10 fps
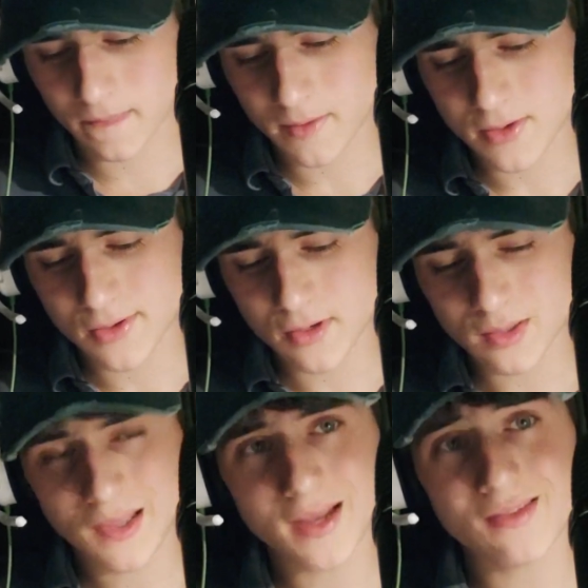Make sure
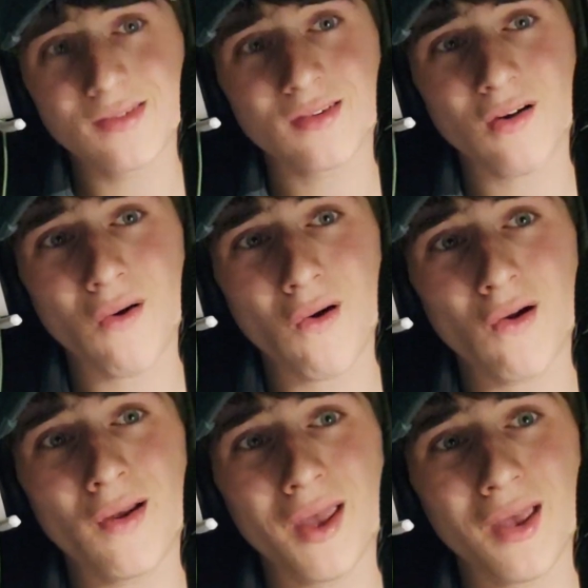your lights
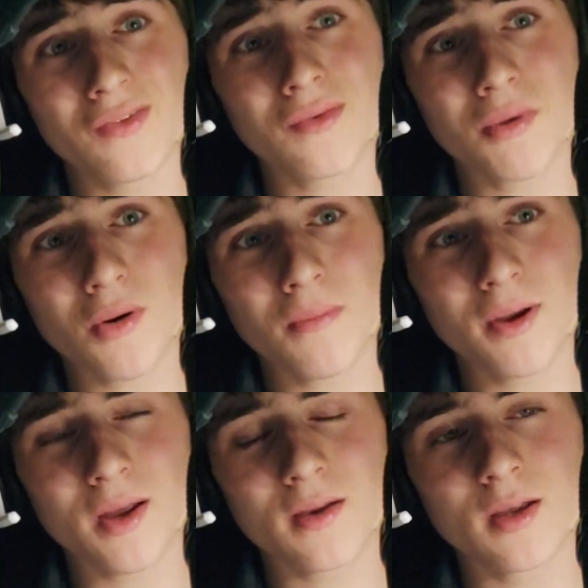are as
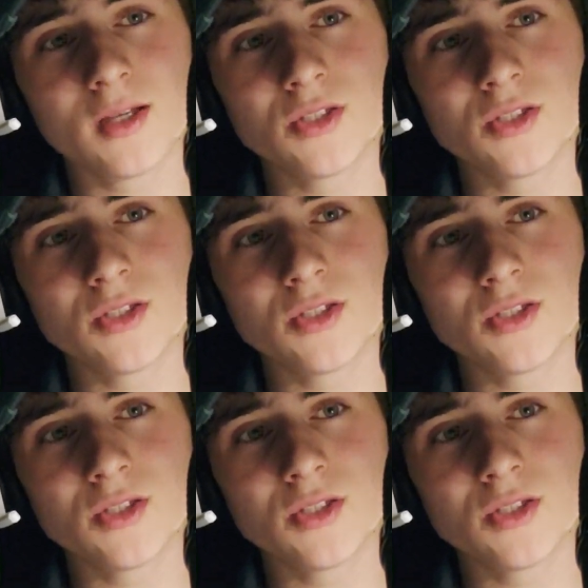appropriate.